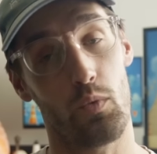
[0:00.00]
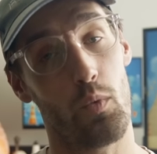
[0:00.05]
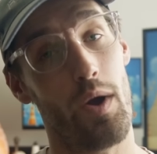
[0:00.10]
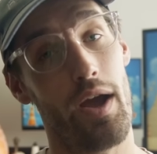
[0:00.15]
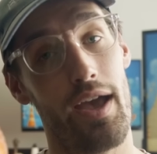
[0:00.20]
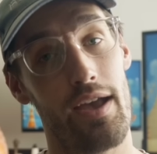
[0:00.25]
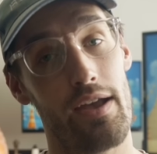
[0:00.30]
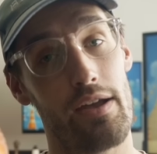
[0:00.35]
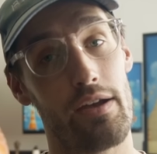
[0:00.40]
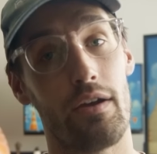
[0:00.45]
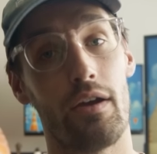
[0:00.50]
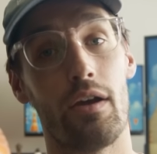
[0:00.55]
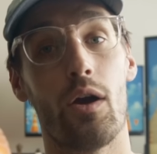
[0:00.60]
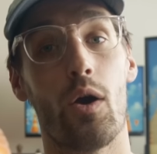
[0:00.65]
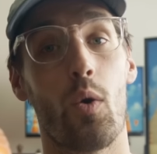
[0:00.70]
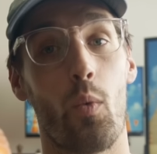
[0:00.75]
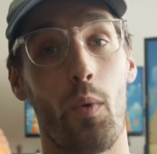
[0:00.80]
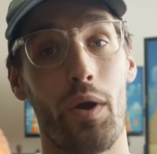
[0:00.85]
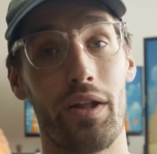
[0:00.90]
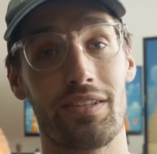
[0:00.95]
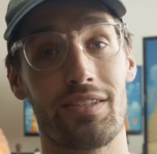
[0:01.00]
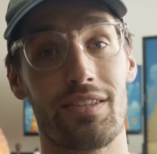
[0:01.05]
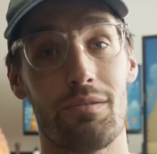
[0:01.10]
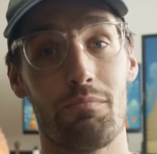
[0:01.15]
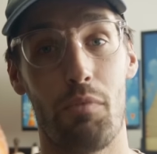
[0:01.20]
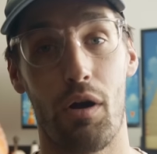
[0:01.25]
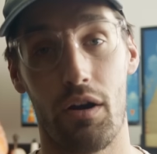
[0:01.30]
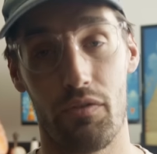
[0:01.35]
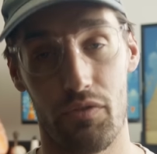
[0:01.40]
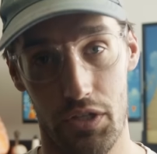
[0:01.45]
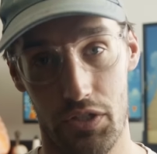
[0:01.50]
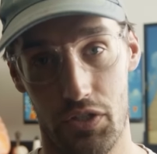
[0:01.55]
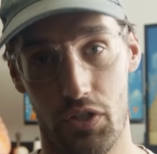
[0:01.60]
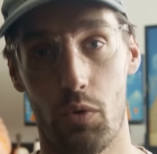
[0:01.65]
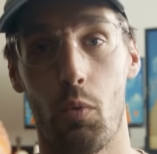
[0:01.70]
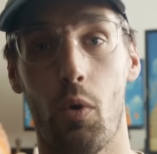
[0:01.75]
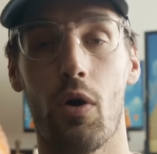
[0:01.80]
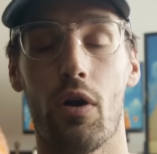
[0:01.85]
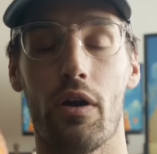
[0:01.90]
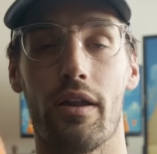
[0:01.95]
way wins the Marvelous
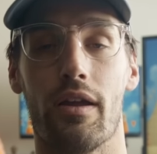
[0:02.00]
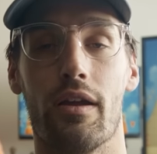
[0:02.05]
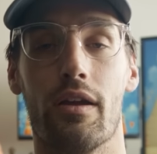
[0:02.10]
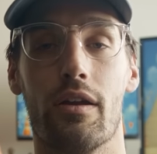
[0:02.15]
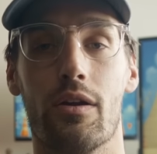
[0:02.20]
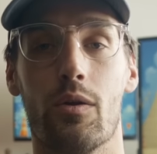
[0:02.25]
Award,